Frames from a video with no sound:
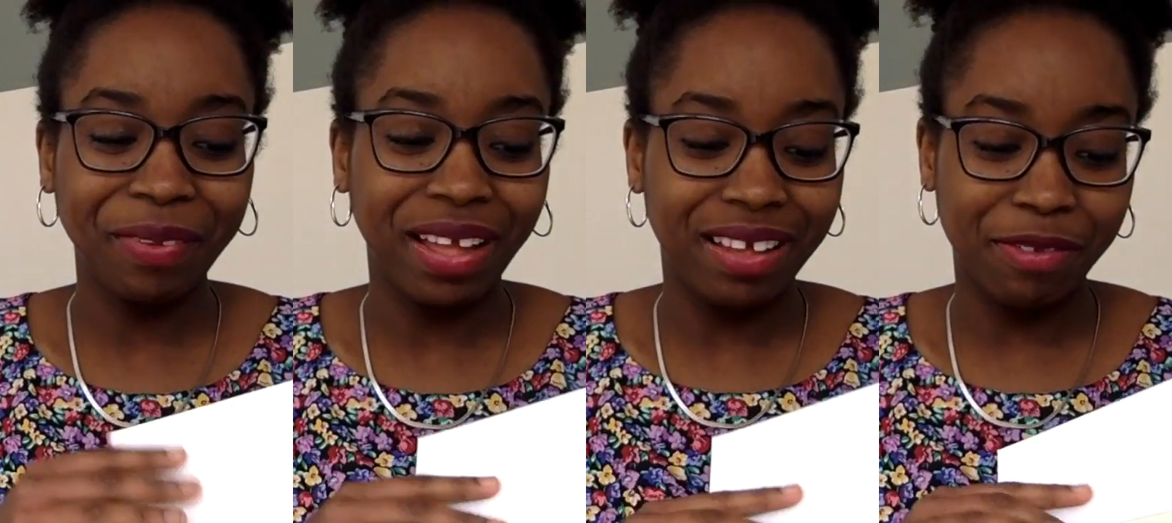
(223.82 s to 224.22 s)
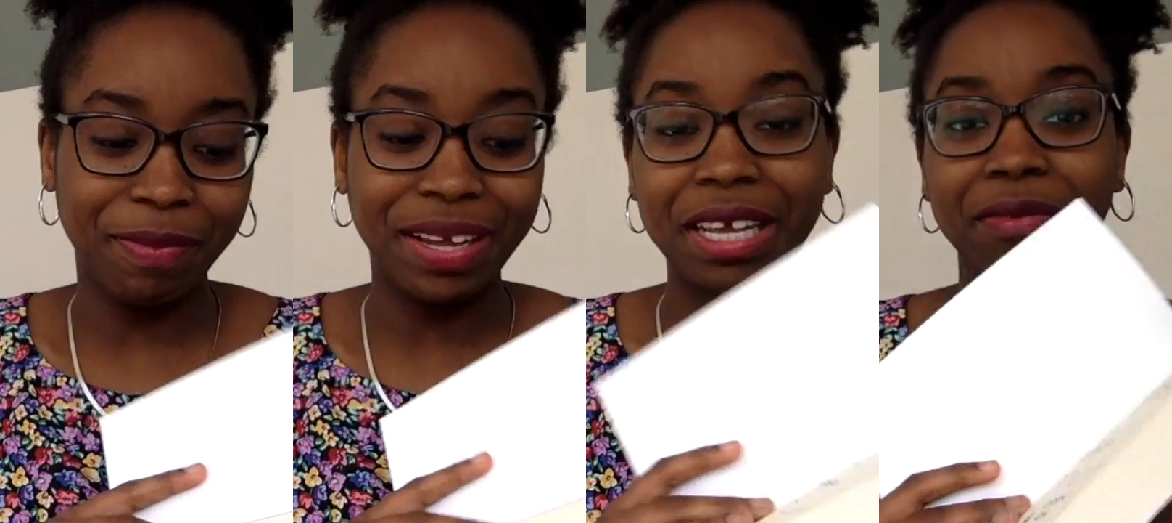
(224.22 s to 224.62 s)
with my
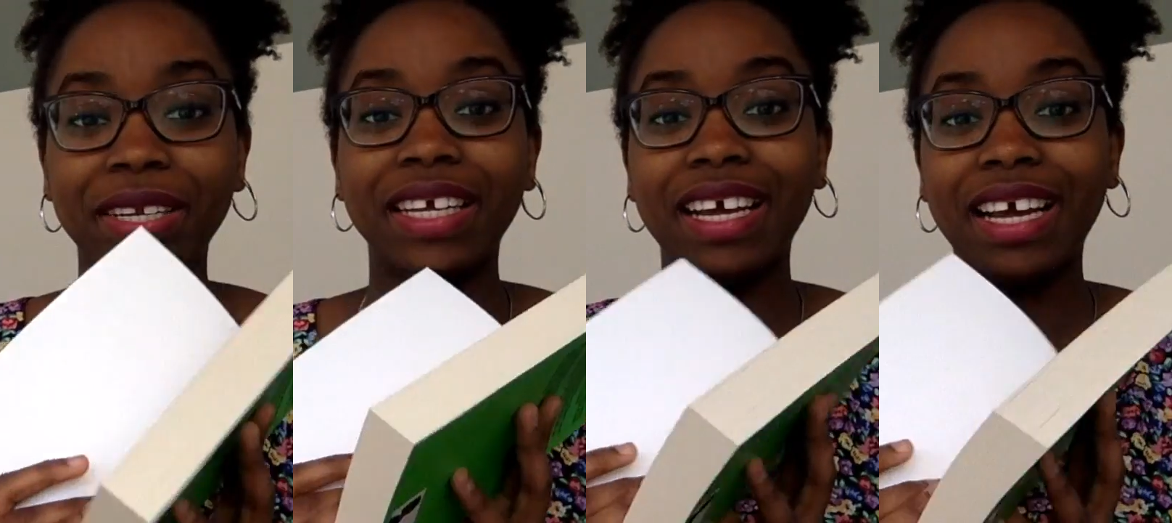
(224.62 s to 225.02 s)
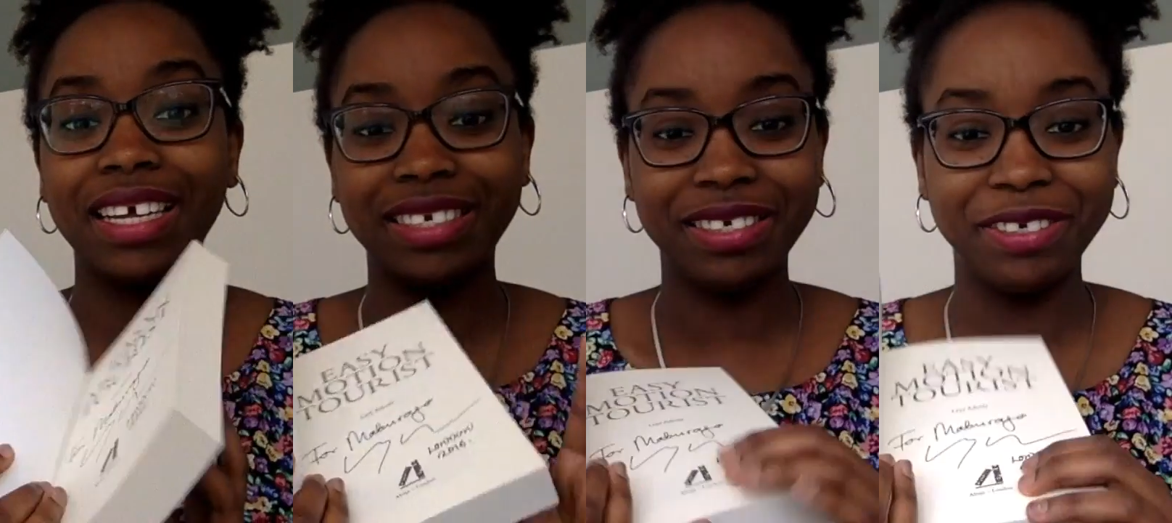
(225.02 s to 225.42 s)
name on it. And
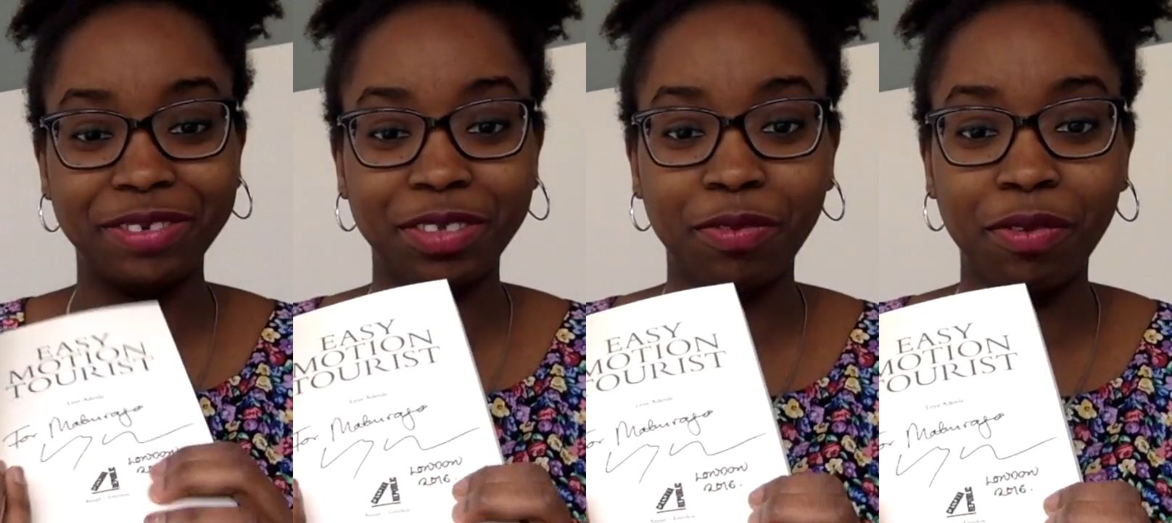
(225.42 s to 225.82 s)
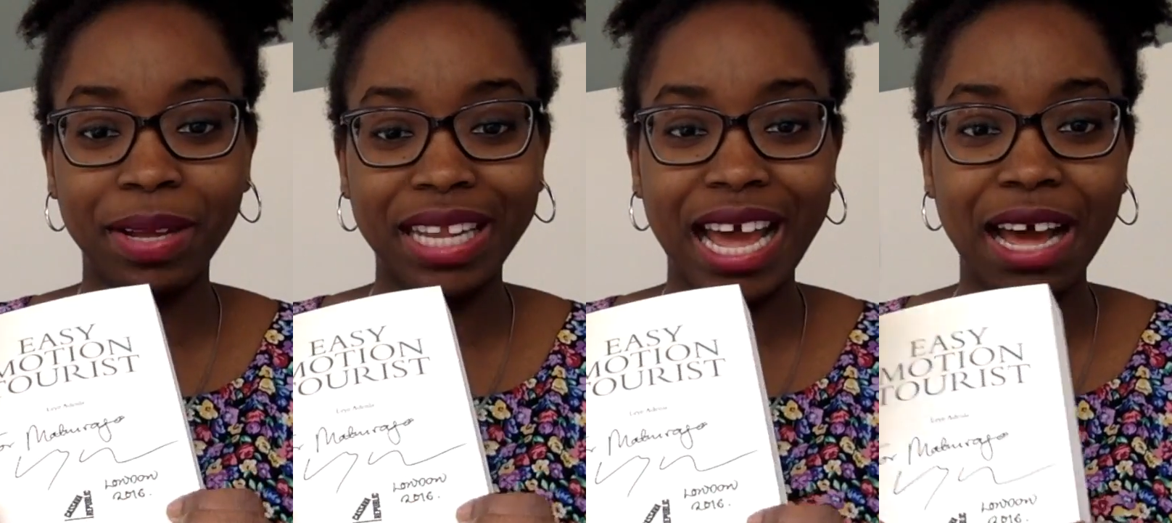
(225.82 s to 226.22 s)
you know, the woman
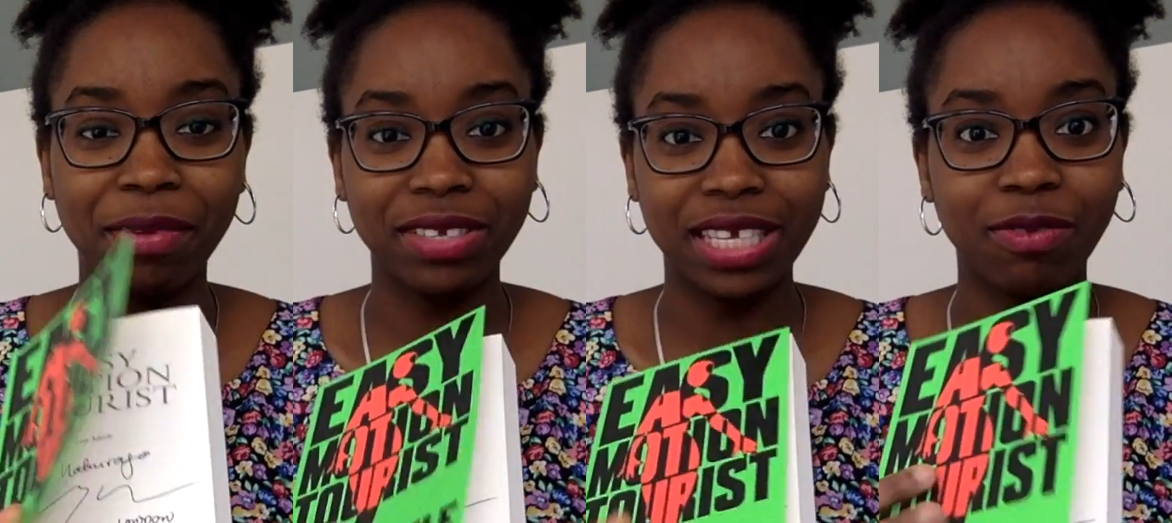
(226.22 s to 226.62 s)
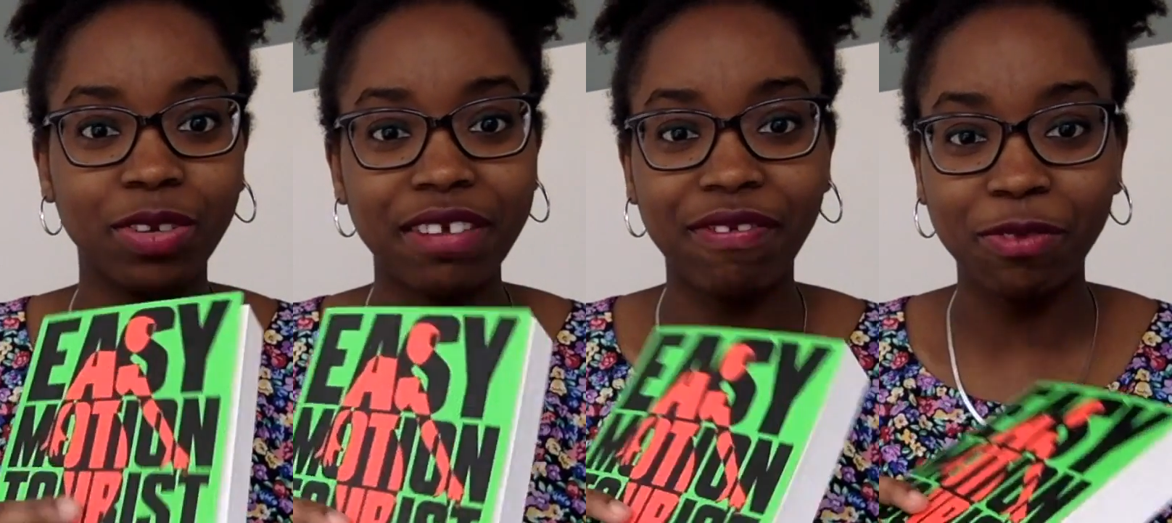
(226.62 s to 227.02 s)
that I am, I was like, what if
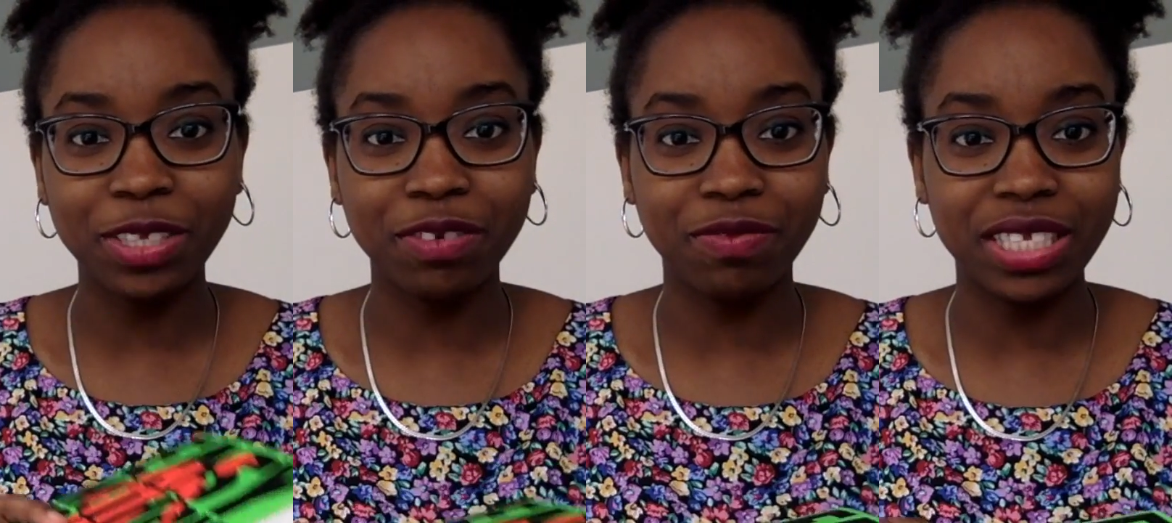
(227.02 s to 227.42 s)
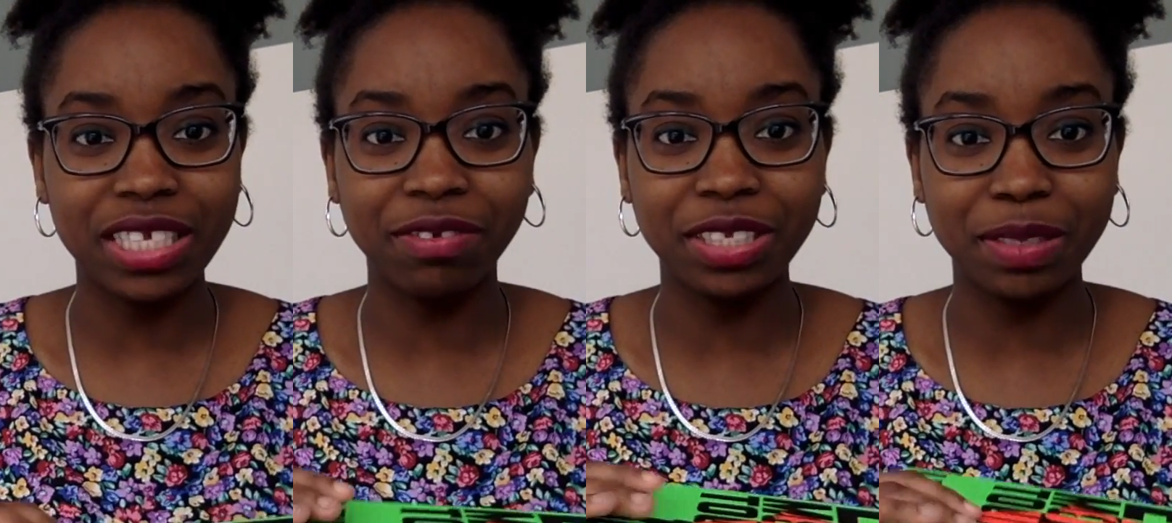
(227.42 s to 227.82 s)
I want to resell
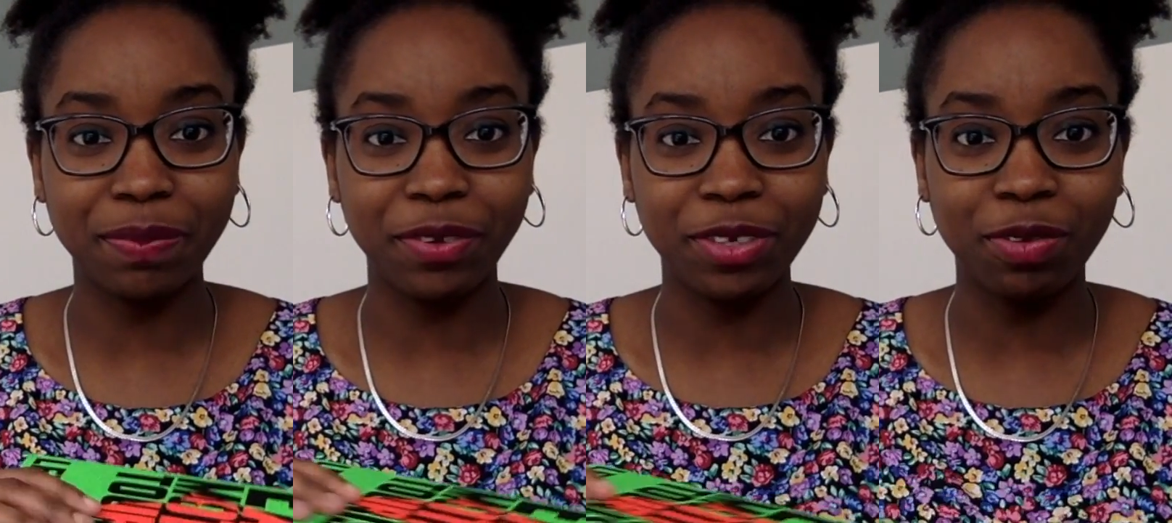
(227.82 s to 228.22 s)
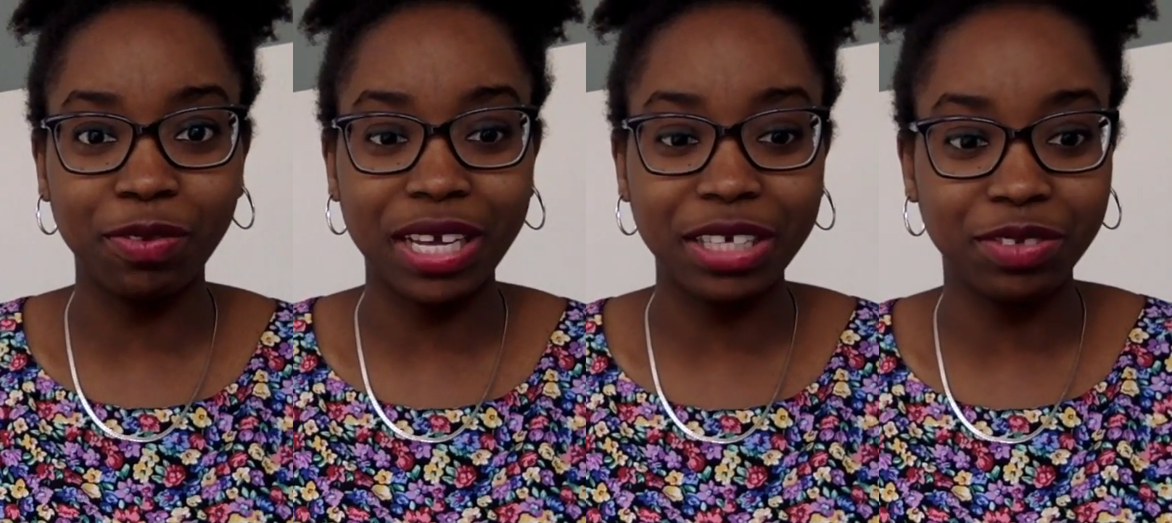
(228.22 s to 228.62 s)
these books? What will
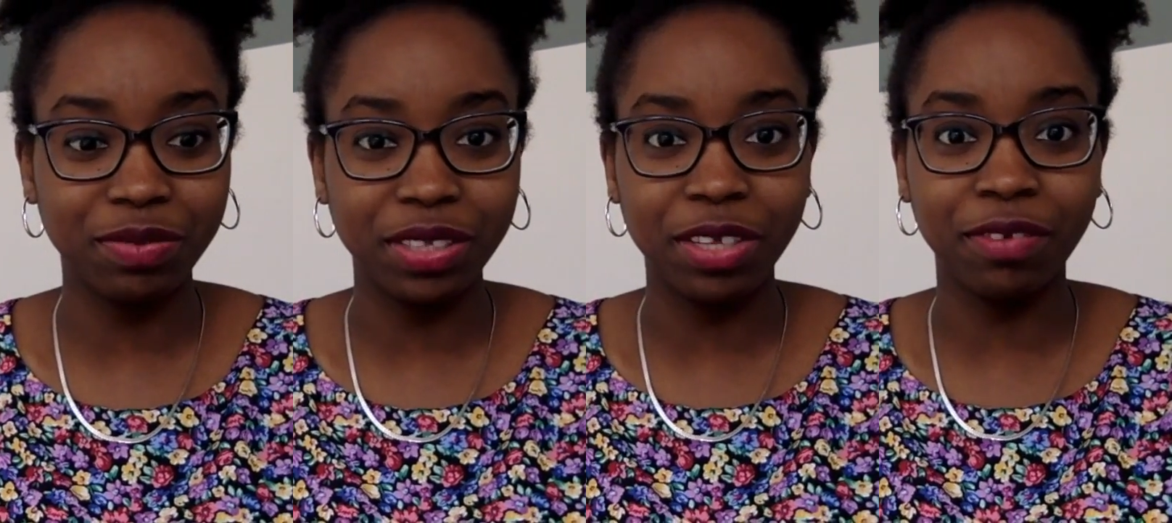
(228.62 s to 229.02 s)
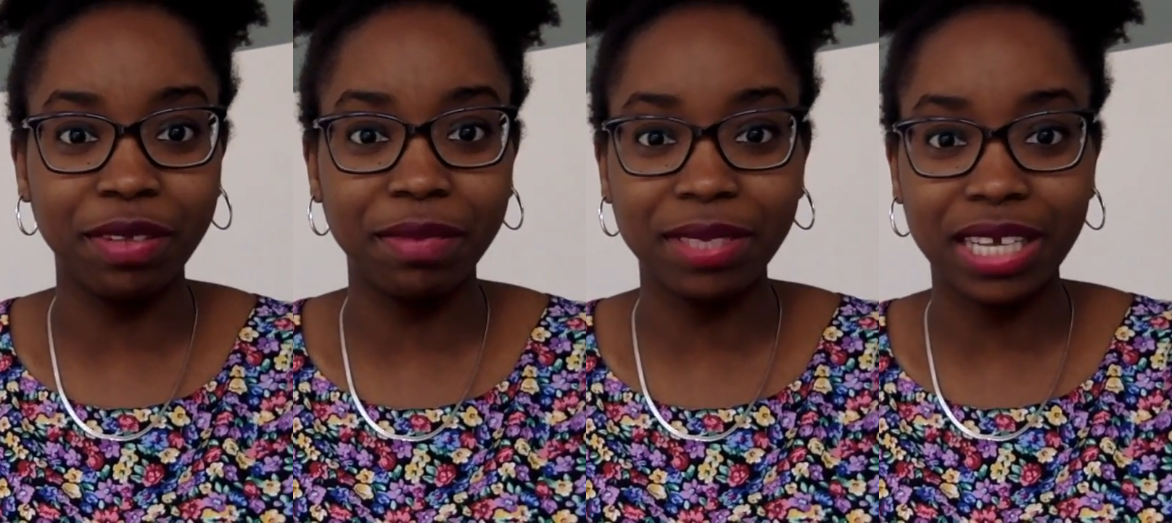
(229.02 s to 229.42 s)
I do with all of them
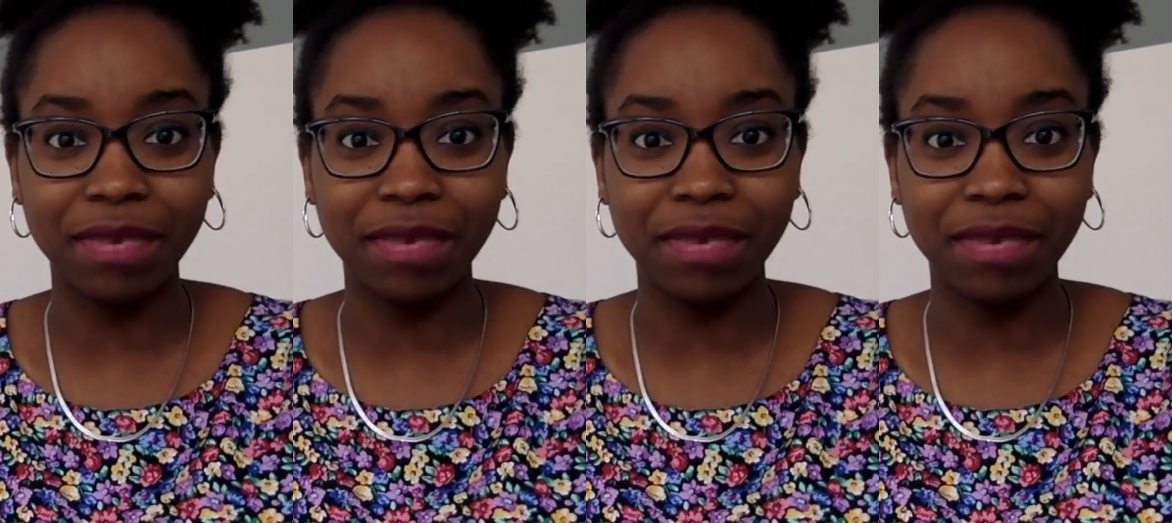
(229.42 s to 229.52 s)
signed?